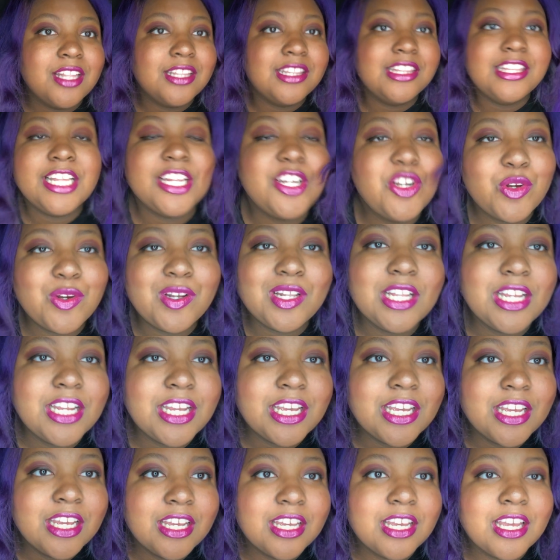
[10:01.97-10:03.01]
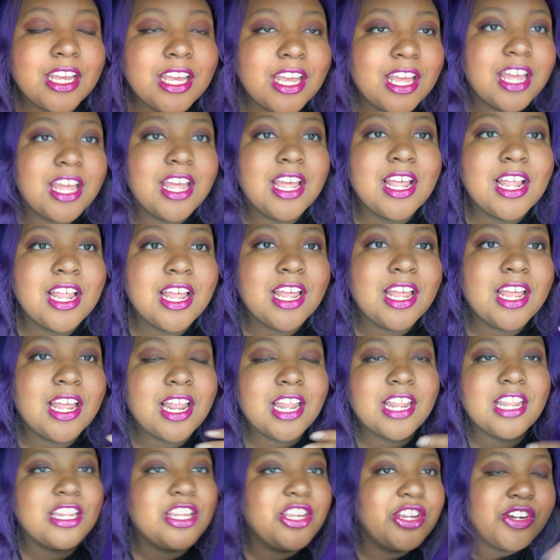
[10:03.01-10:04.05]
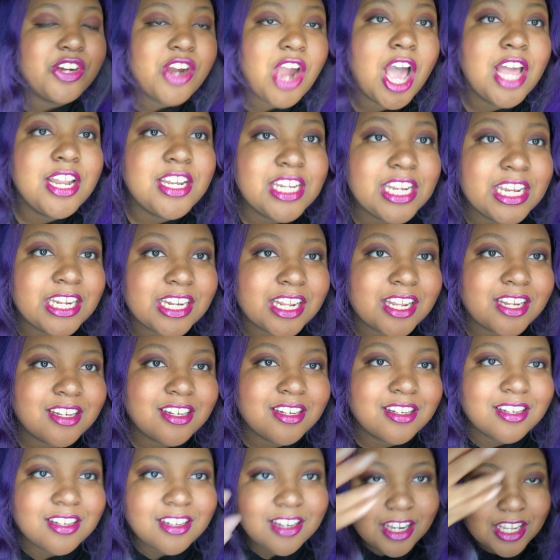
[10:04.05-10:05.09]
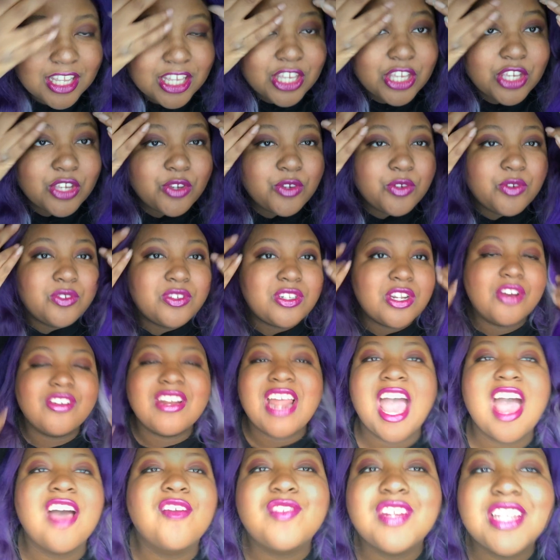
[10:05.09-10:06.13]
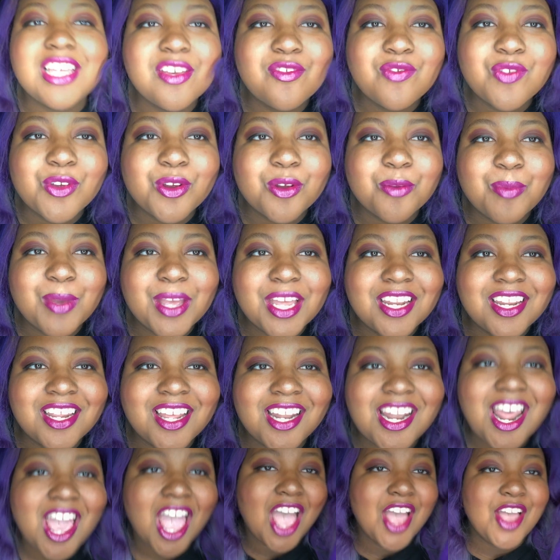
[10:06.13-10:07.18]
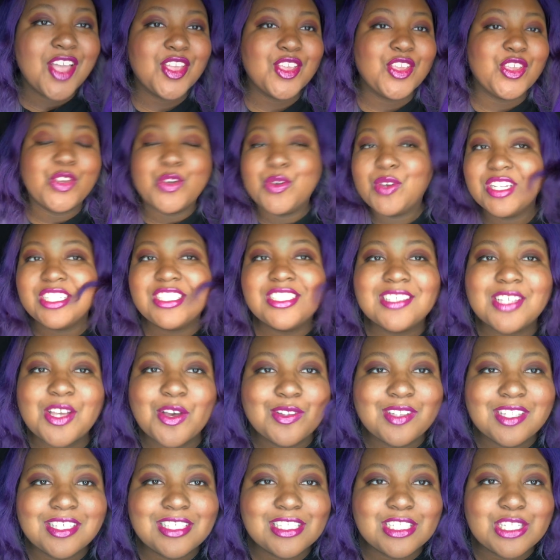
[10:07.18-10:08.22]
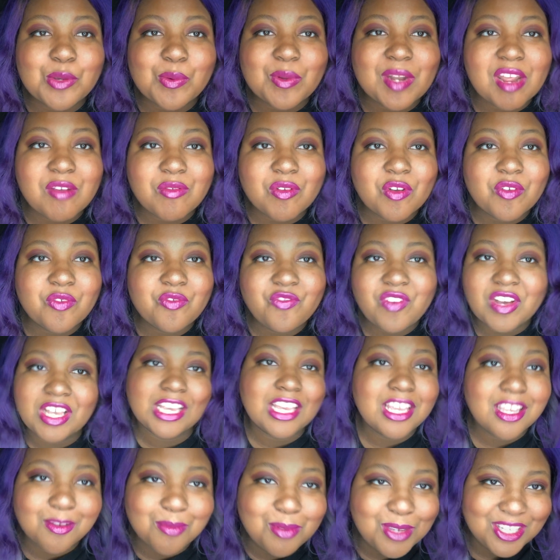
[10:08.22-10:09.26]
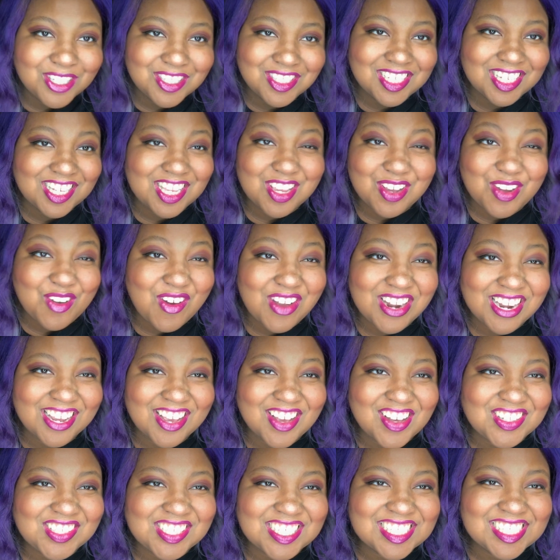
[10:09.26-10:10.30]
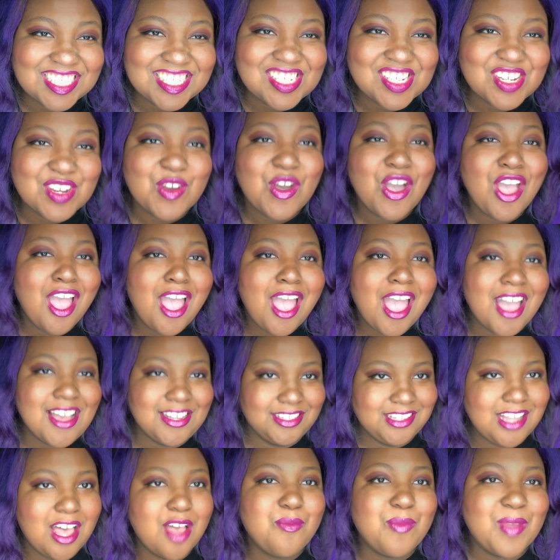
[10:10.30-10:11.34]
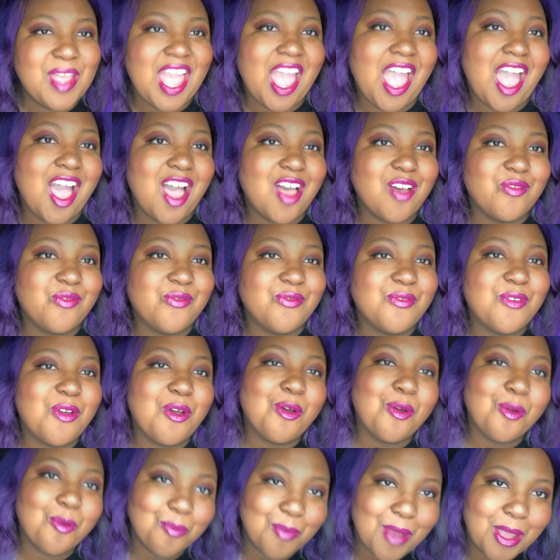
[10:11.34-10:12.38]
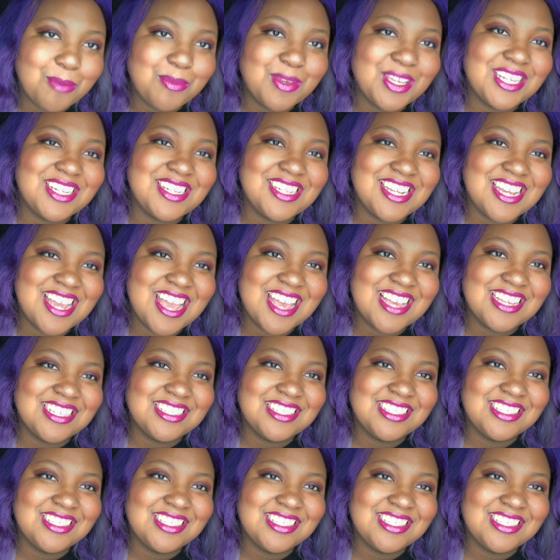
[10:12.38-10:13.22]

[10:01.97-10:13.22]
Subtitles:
Literally, you're unneeded. You don't have to give your opinion. You can just go listen to whatever fucking music you want to go listen to, and let me have my BTS.